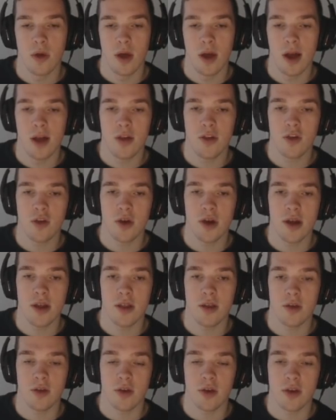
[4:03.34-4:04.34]
Hench
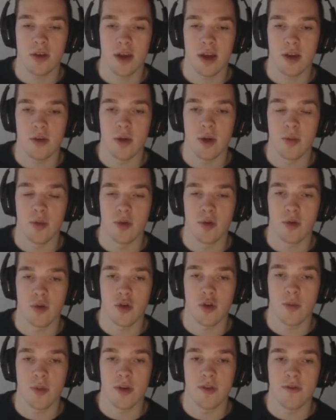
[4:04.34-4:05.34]
Clan, Second Rate Bruiser
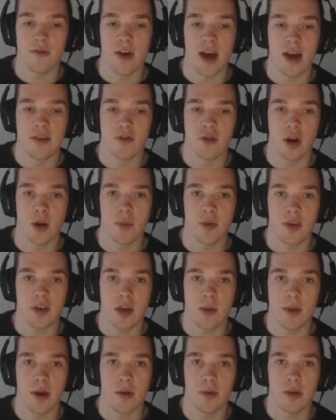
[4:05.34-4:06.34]
should be a 5-drop this
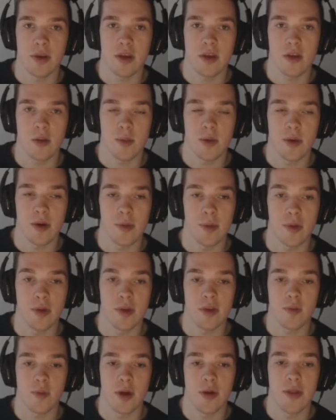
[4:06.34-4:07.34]
game. I don't think he's going to be able to
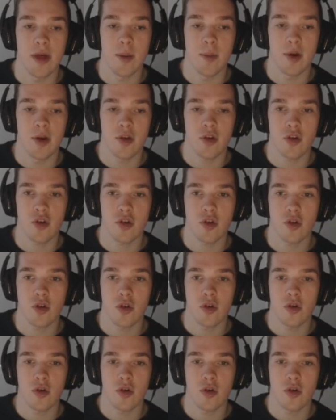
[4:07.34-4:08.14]
spread that much.